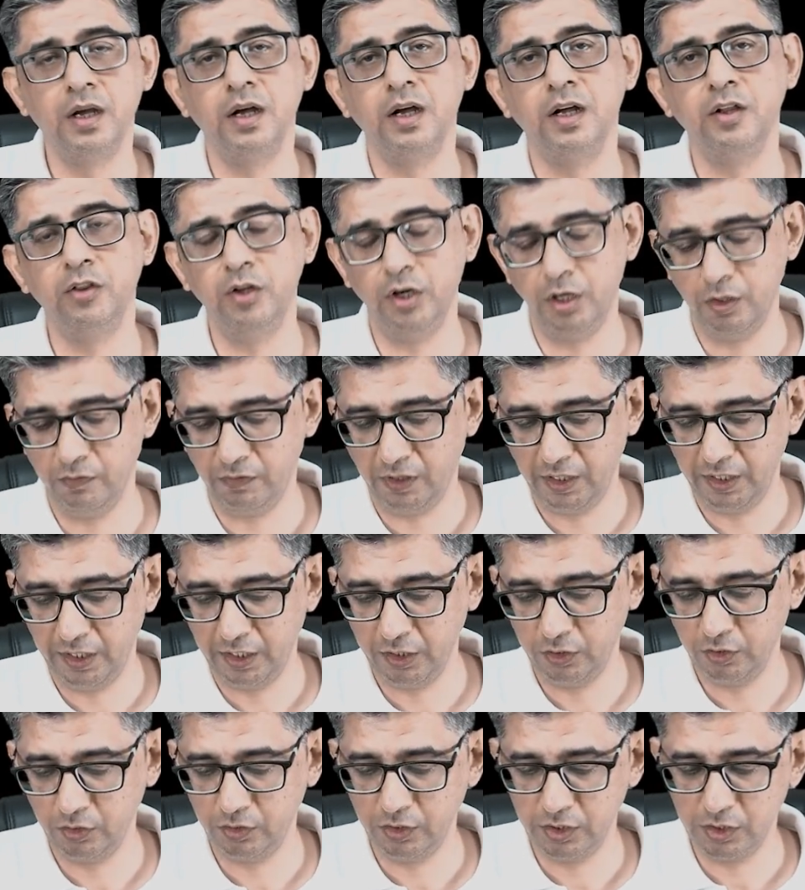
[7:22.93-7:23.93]
And the
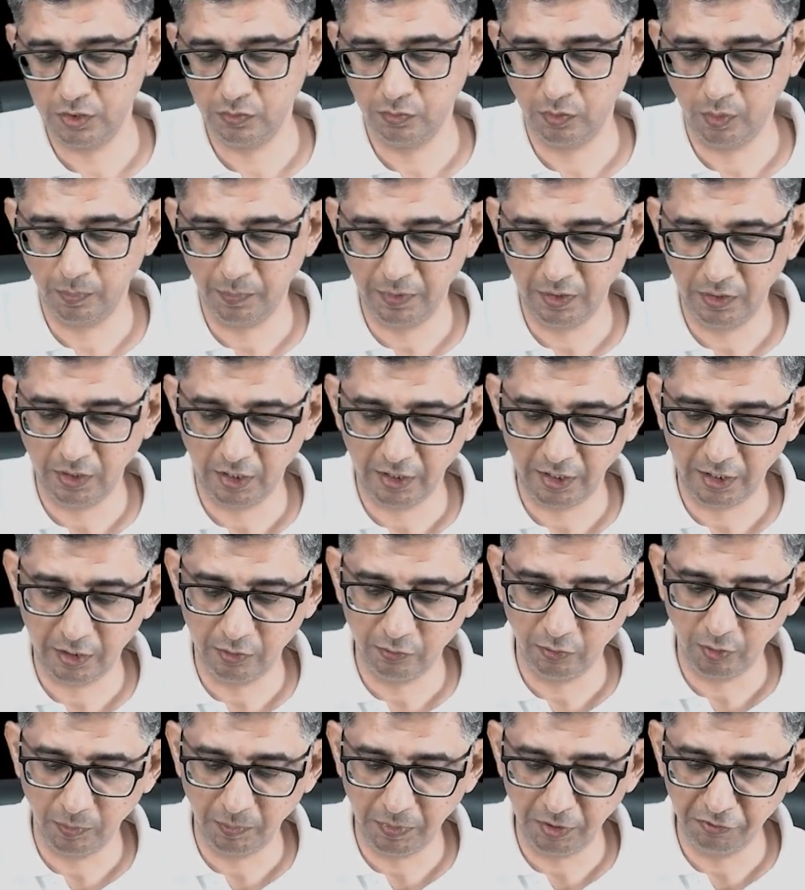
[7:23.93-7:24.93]
advantage of this would be that
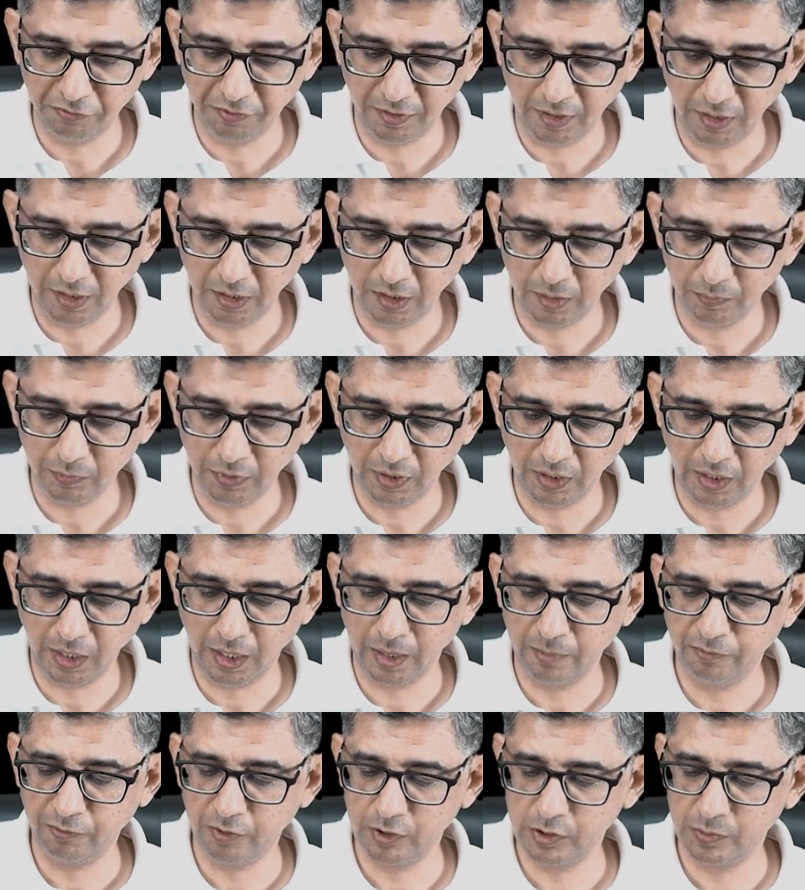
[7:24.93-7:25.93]
it would be filling up the
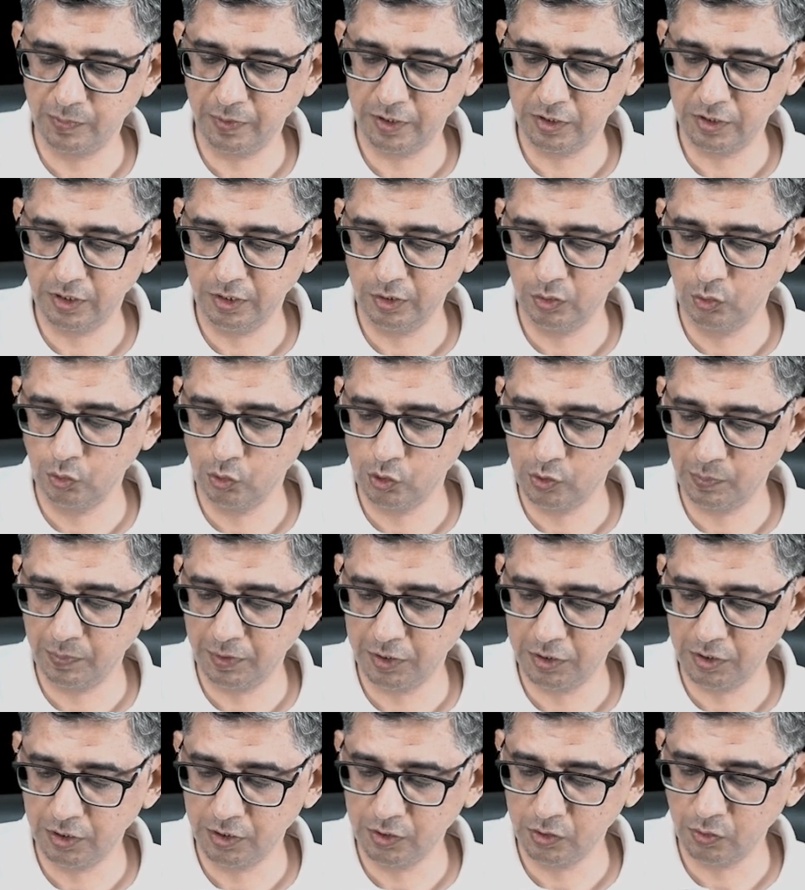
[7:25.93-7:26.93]
gap for especially those
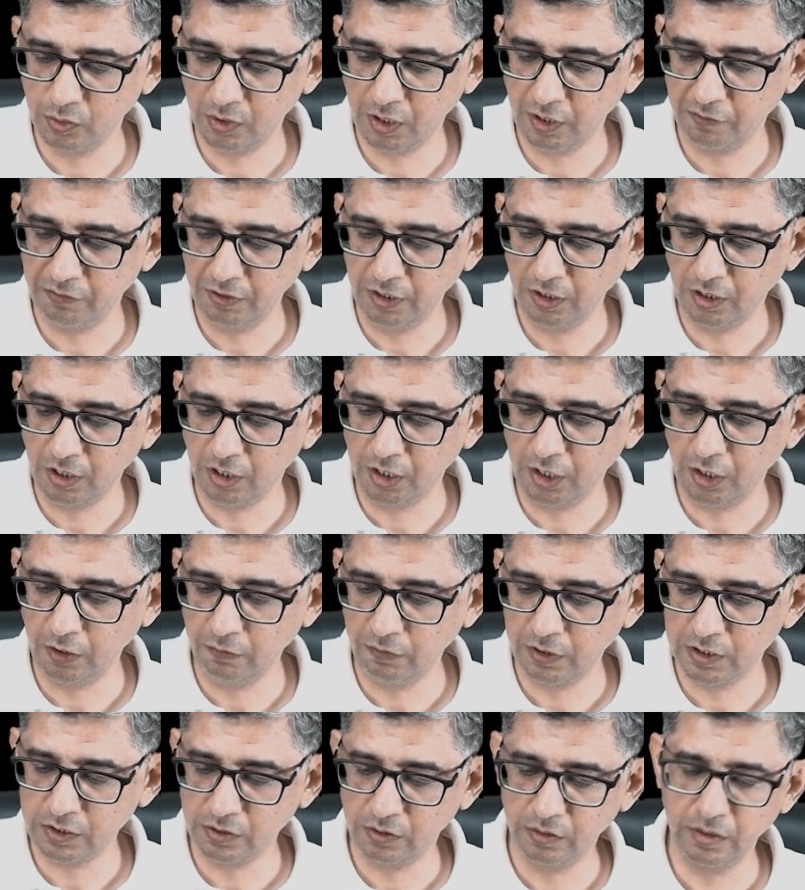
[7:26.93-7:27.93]
patients who are having
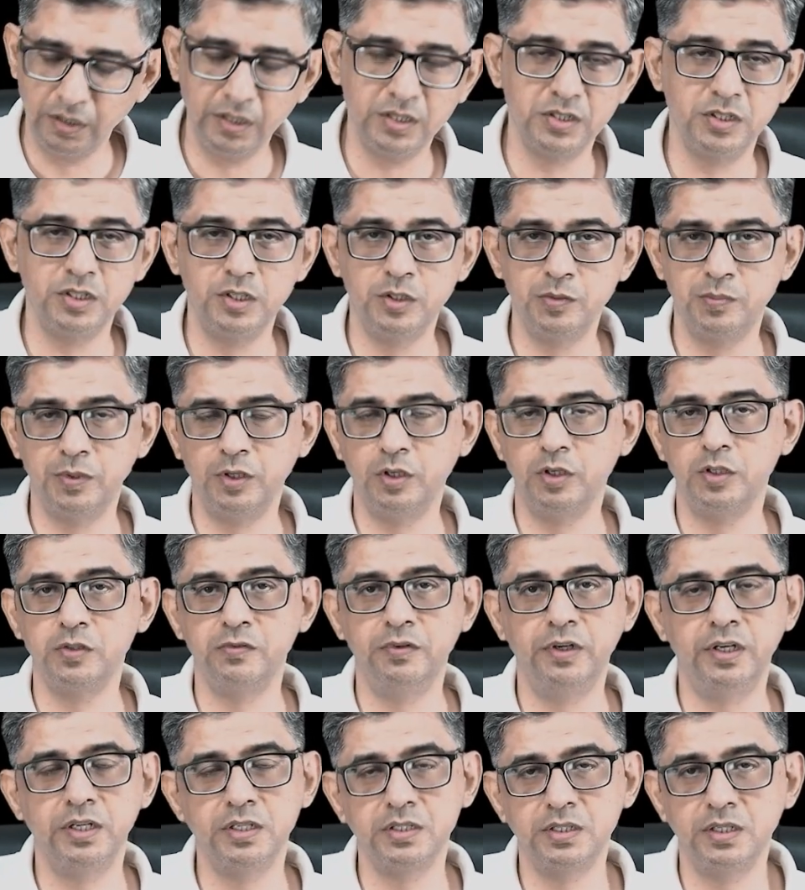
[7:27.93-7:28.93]
cardiovascular disease because
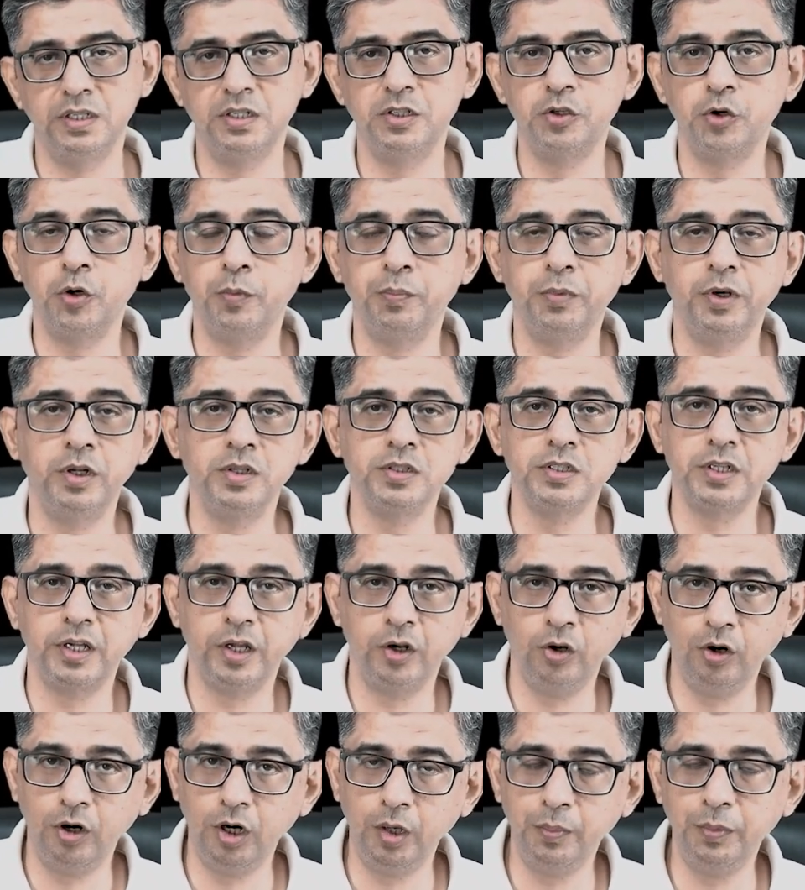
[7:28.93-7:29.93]
we discussed triptans
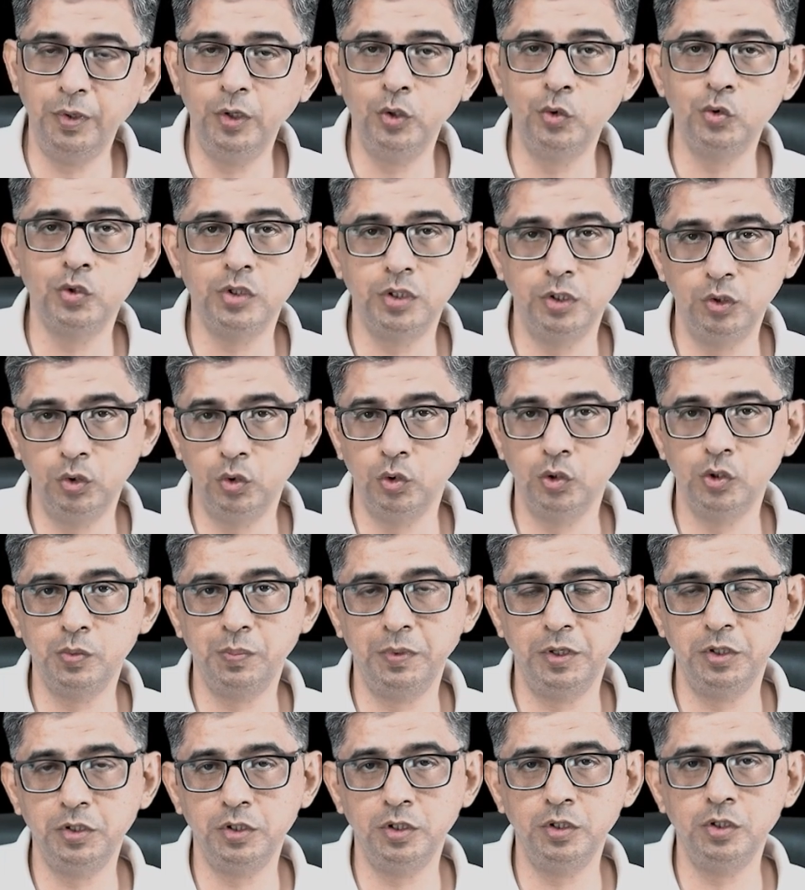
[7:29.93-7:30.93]
cannot be used in those
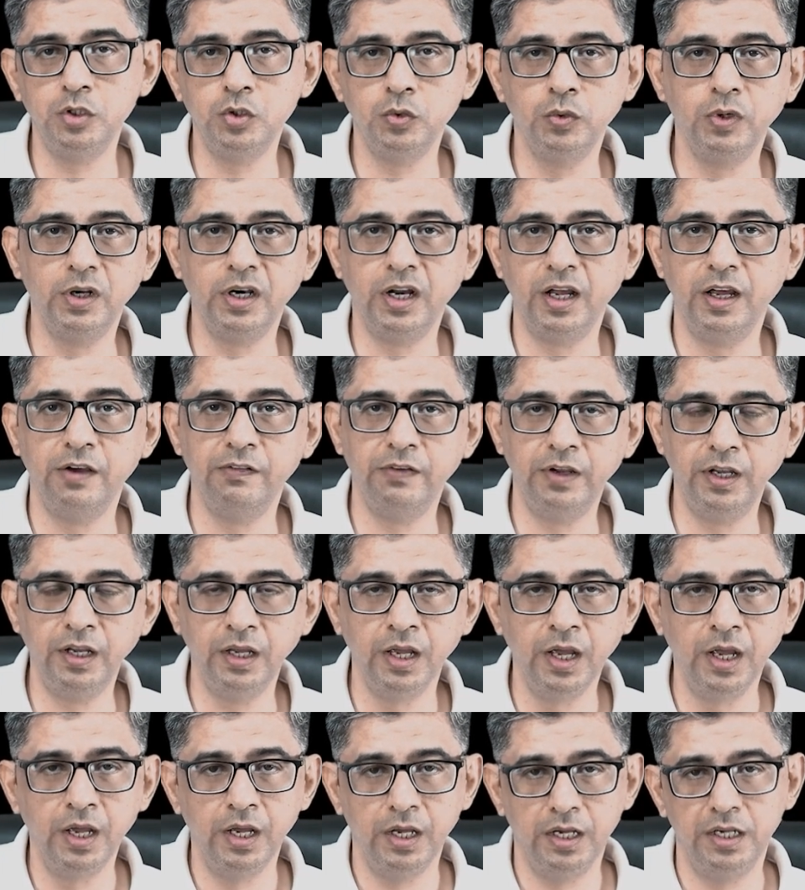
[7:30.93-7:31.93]
patients who are having
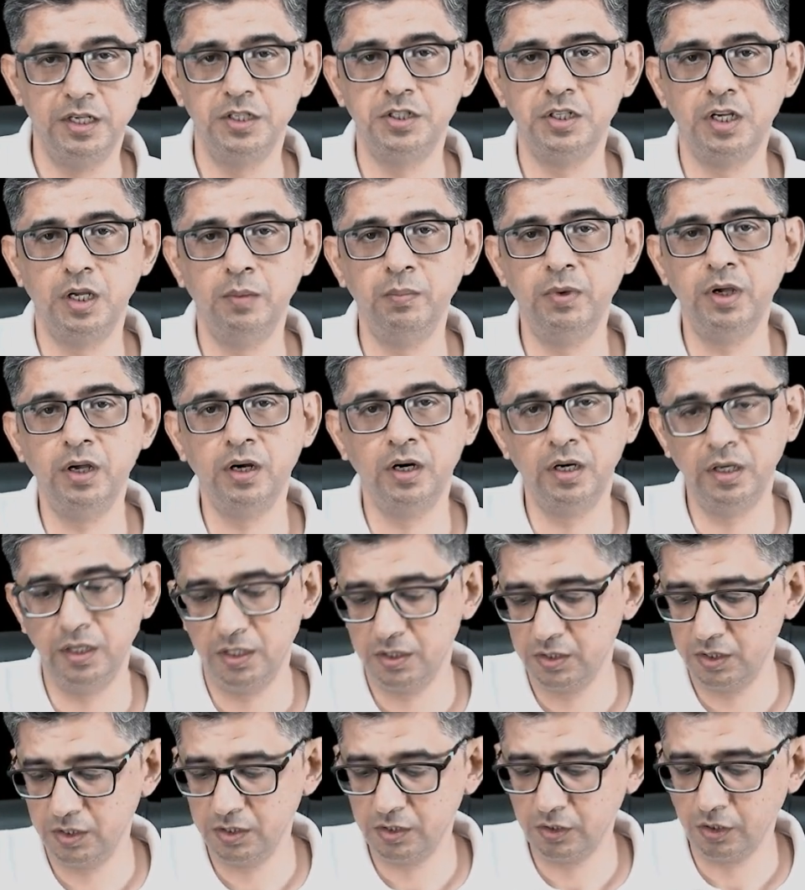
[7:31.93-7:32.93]
ischemic heart
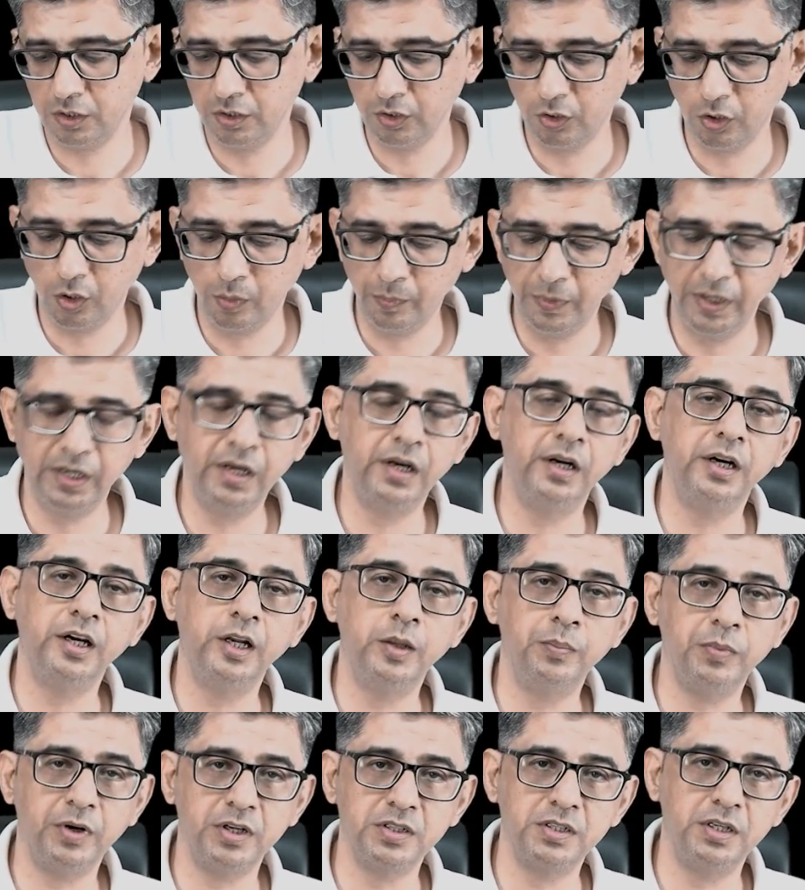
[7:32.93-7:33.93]
disease
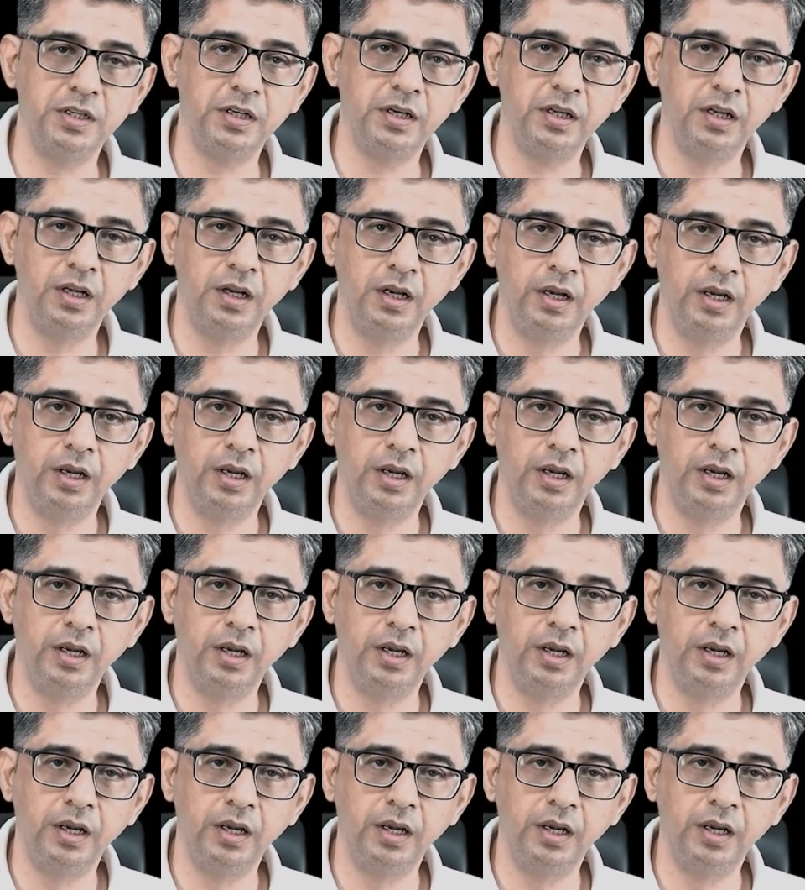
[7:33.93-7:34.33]
concomitantly present.